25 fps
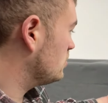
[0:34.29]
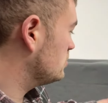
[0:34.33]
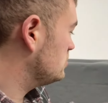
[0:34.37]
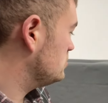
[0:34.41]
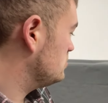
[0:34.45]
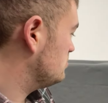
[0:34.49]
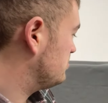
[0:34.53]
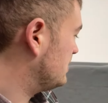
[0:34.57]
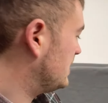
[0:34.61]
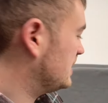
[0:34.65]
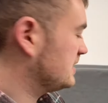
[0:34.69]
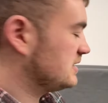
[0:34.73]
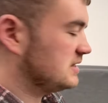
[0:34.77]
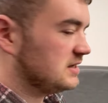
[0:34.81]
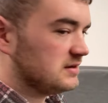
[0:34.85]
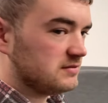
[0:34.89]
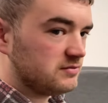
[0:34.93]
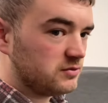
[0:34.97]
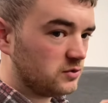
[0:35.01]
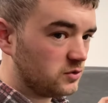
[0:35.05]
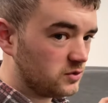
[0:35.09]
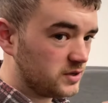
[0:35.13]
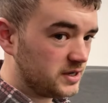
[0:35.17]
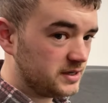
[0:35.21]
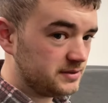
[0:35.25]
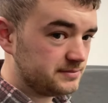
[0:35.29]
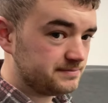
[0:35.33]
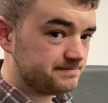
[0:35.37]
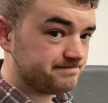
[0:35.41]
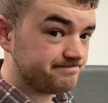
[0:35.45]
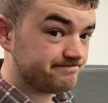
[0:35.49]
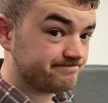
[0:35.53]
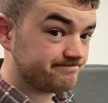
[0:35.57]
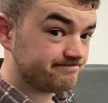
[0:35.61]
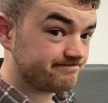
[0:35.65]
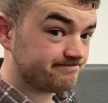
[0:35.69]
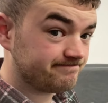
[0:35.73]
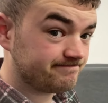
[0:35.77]
a new blanket for it.
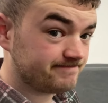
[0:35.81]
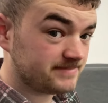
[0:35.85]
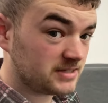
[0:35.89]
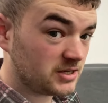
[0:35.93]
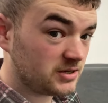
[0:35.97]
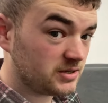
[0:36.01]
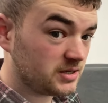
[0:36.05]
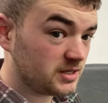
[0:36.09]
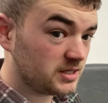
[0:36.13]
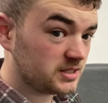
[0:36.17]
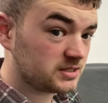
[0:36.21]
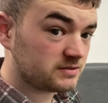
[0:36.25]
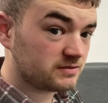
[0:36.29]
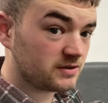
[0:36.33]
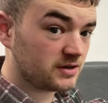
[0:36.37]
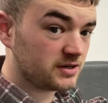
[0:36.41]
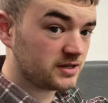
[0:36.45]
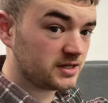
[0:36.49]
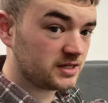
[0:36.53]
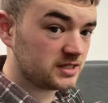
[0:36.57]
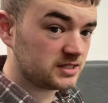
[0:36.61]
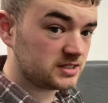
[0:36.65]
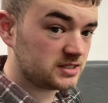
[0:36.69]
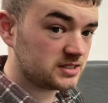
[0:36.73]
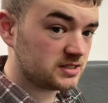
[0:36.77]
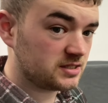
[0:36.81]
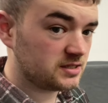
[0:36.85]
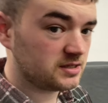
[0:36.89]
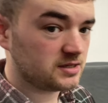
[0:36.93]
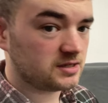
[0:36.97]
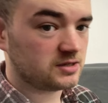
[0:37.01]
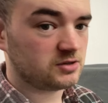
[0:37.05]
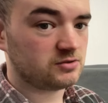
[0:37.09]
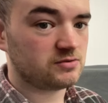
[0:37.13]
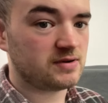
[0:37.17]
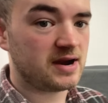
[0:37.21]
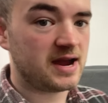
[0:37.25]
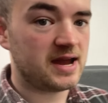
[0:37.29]
Very nice, very nice. A
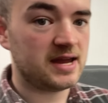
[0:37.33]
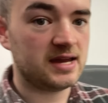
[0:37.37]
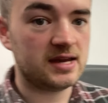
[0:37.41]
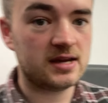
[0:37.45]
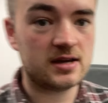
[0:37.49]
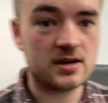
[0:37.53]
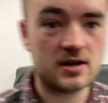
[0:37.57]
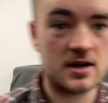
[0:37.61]
grey.